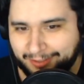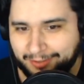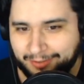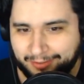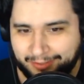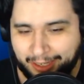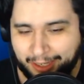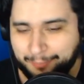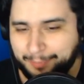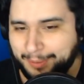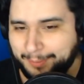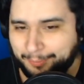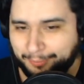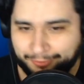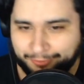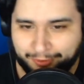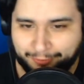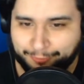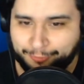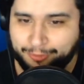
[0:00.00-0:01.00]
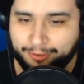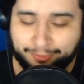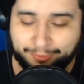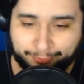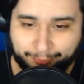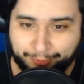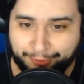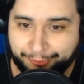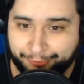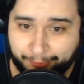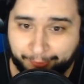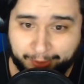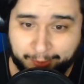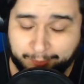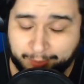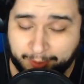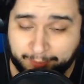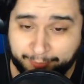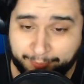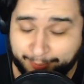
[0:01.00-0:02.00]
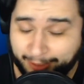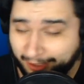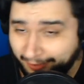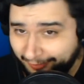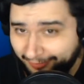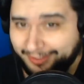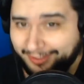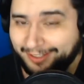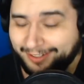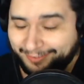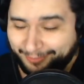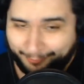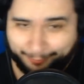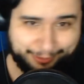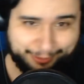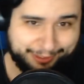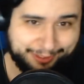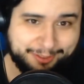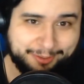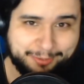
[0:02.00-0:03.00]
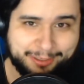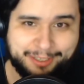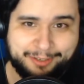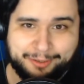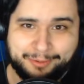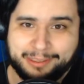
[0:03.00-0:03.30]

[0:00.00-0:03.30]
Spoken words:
how people solve crossword or shogi problems. But honestly, that's a really good way to do it.